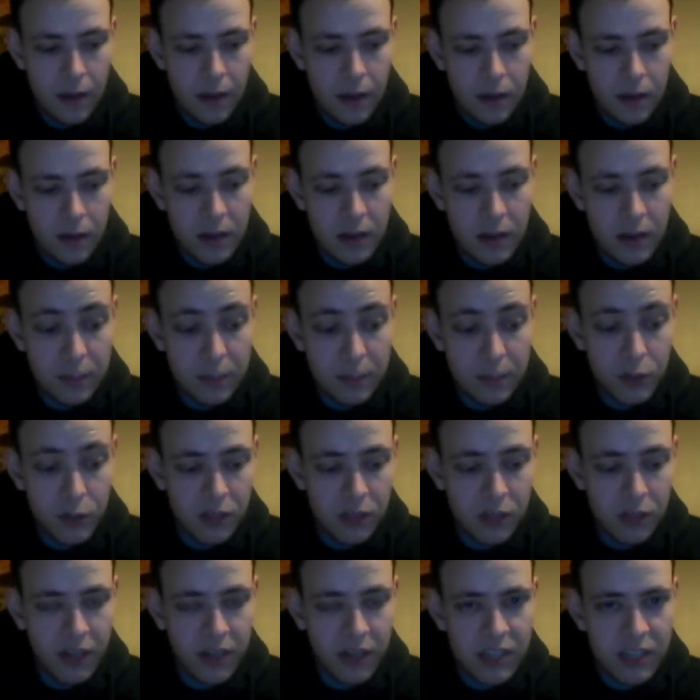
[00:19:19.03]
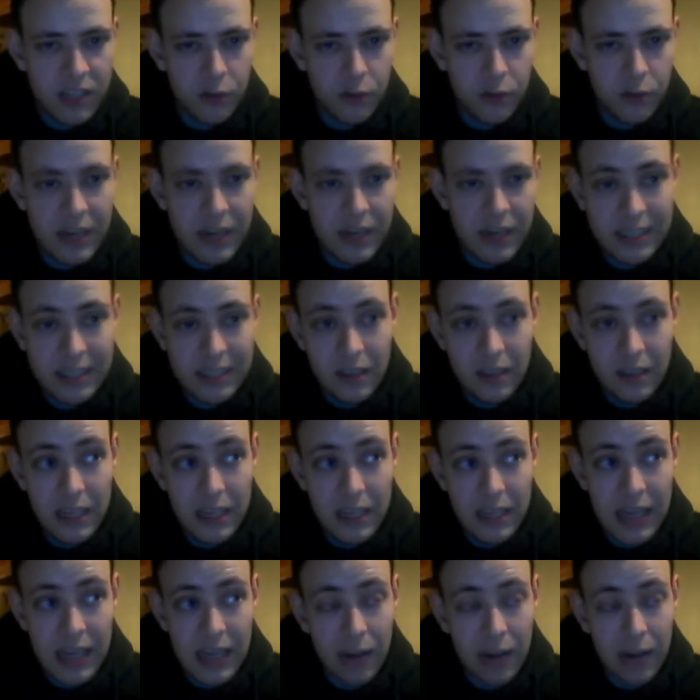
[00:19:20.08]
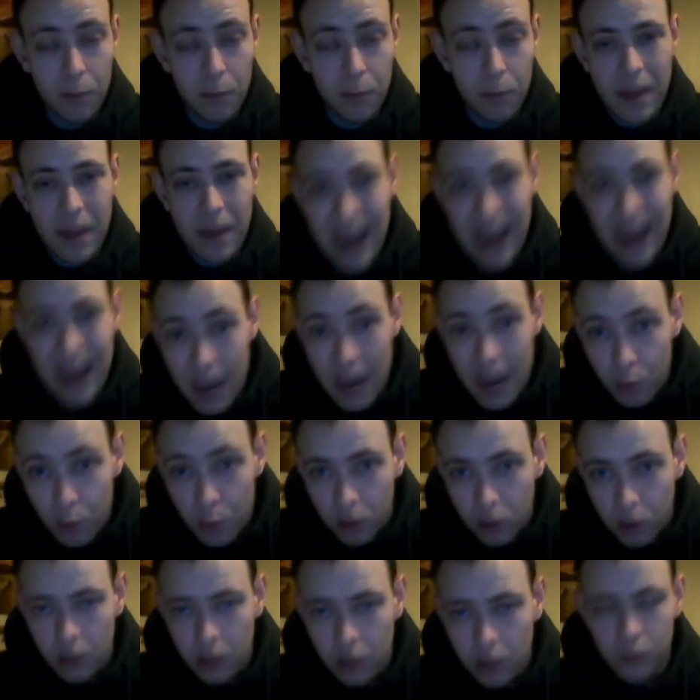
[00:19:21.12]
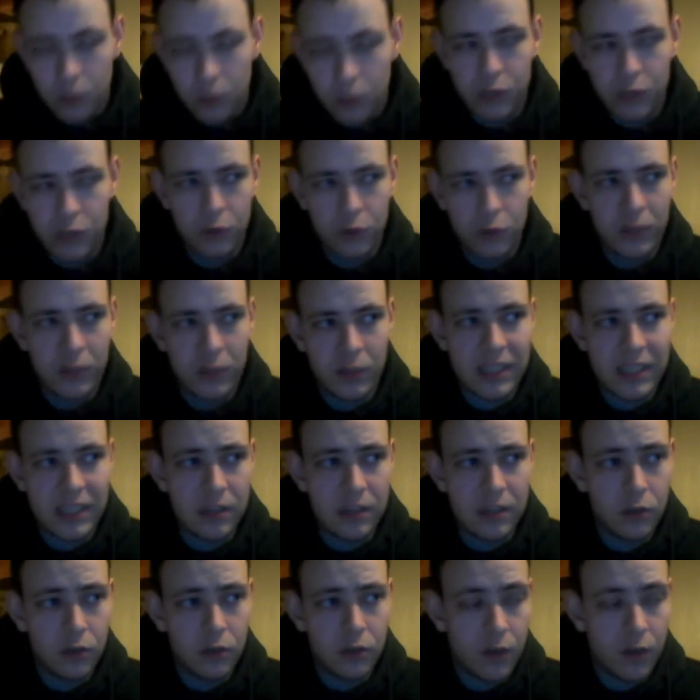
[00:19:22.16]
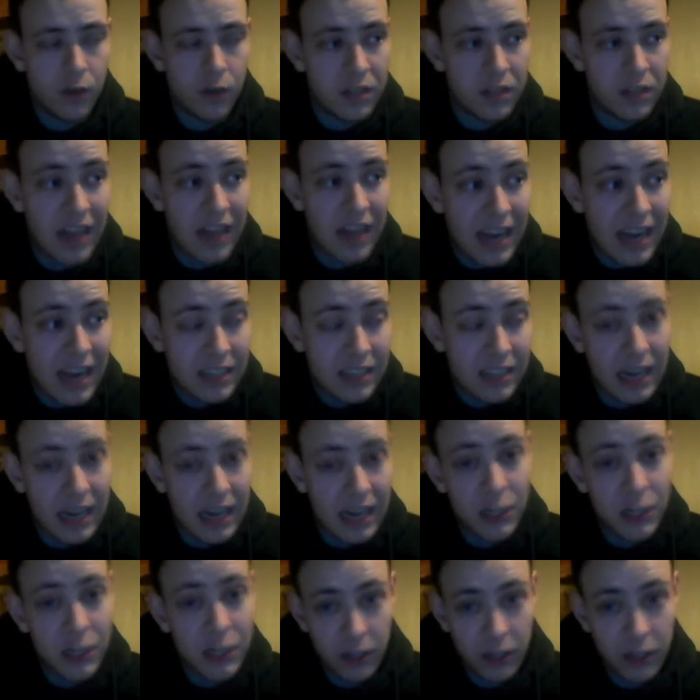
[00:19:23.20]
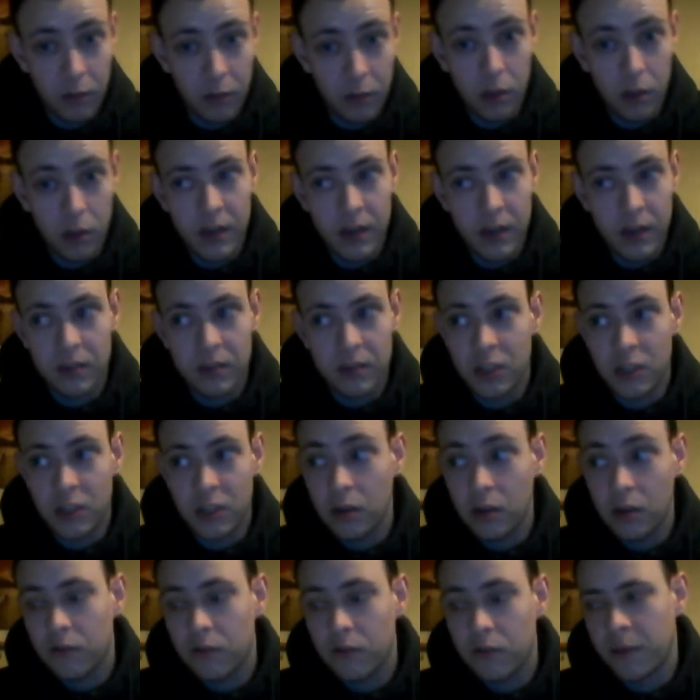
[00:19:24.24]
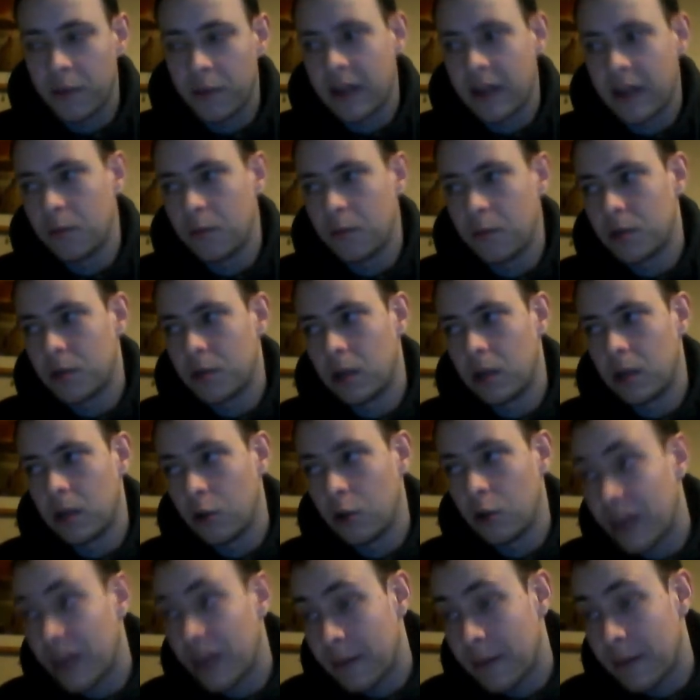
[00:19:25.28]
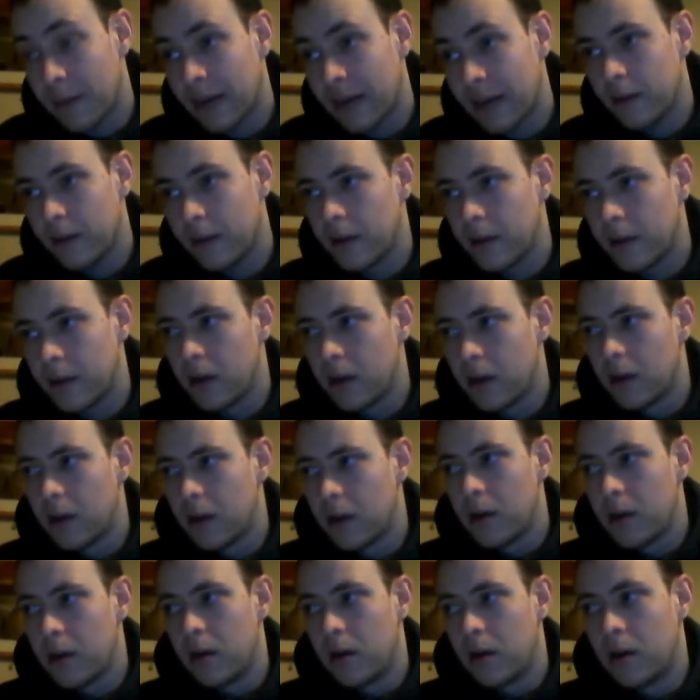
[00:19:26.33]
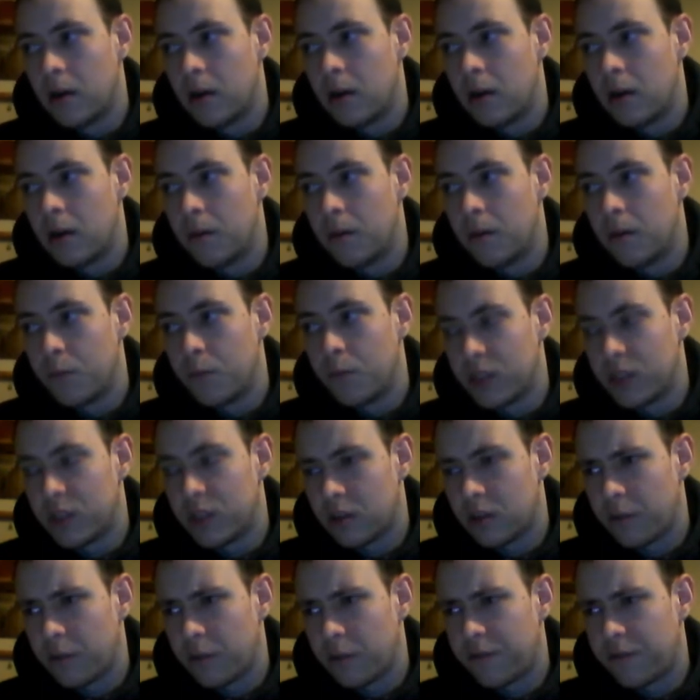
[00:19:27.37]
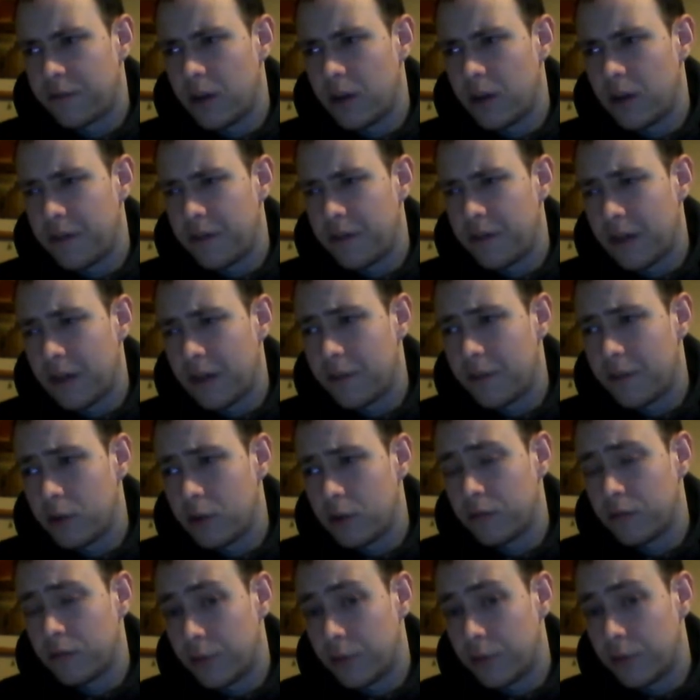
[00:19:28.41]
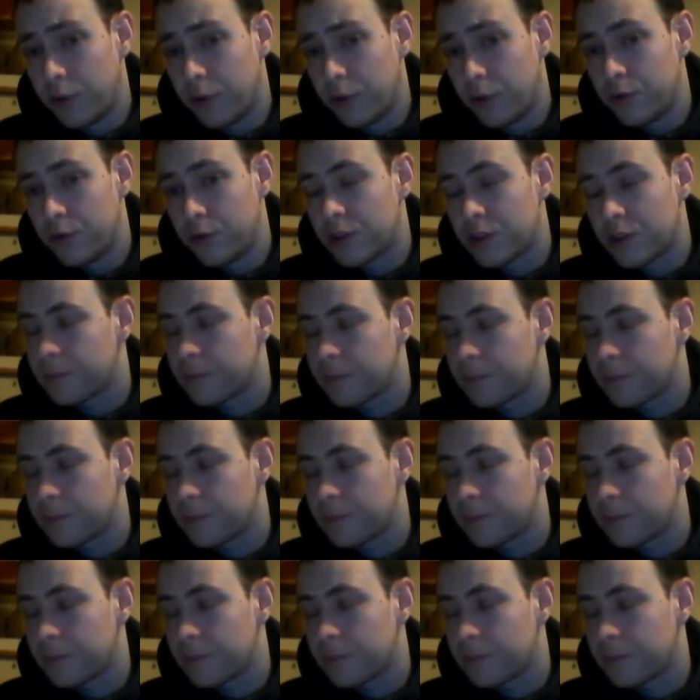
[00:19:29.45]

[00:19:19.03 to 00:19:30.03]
and his musical history is the album April, which was released in 2008. I actually uploaded a song from that album called Lucky Man, which has got about 35,000 views.